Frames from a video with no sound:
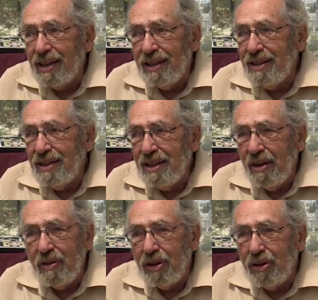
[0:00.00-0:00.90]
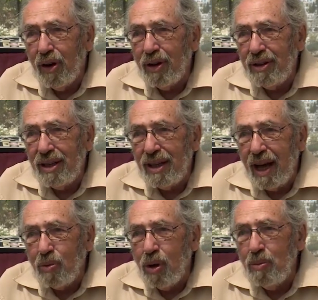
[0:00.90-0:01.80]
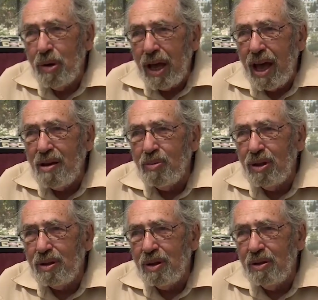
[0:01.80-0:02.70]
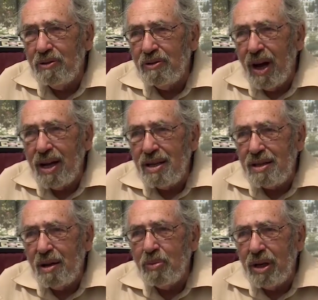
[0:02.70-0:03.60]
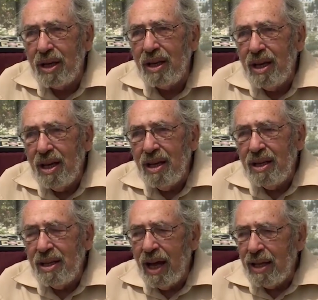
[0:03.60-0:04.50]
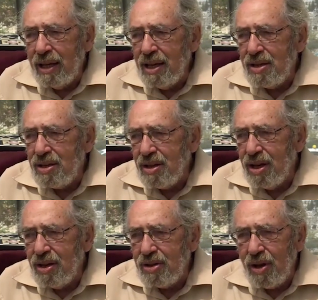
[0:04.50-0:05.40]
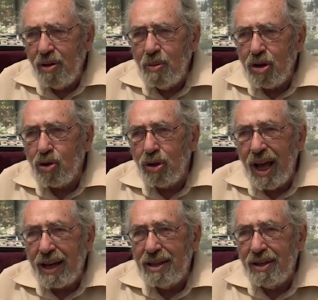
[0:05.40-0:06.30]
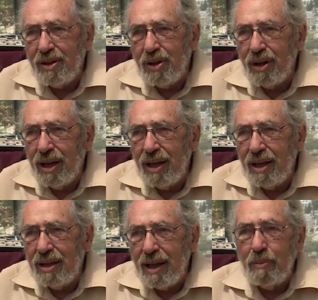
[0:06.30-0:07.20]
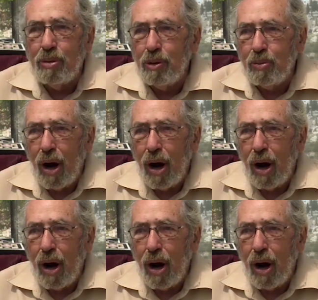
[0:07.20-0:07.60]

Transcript: I never thought that I will be able to find something that is uh, so much connected to the temple